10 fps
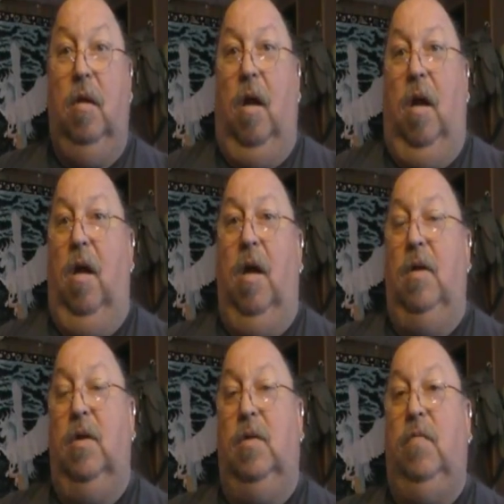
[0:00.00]
I
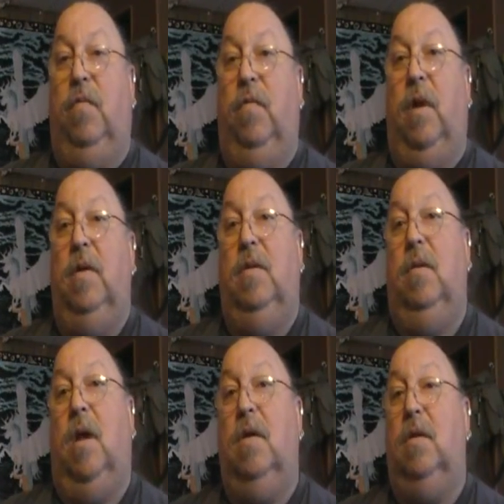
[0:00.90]
just
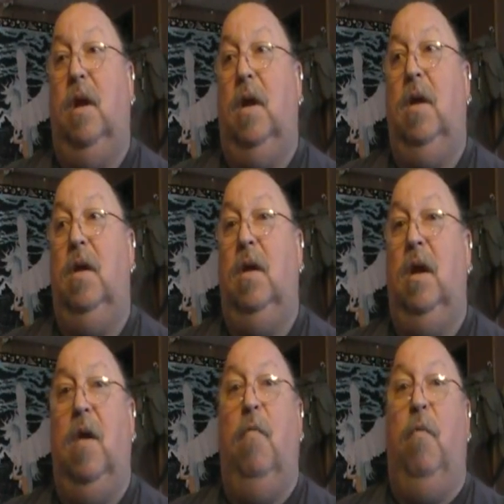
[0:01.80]
lost it. I couldn't.
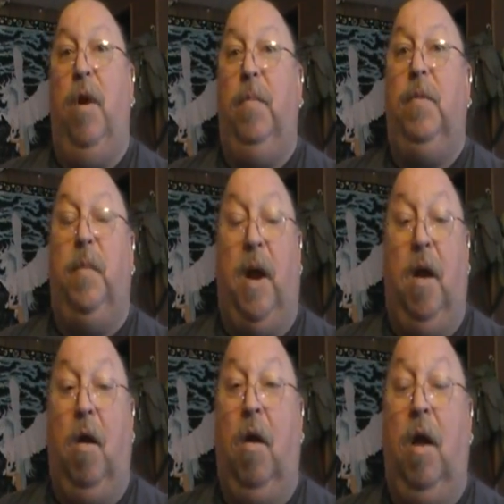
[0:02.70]
It ripped my
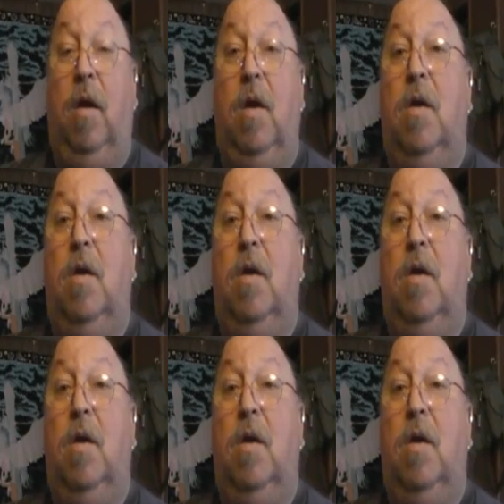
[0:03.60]
heart out.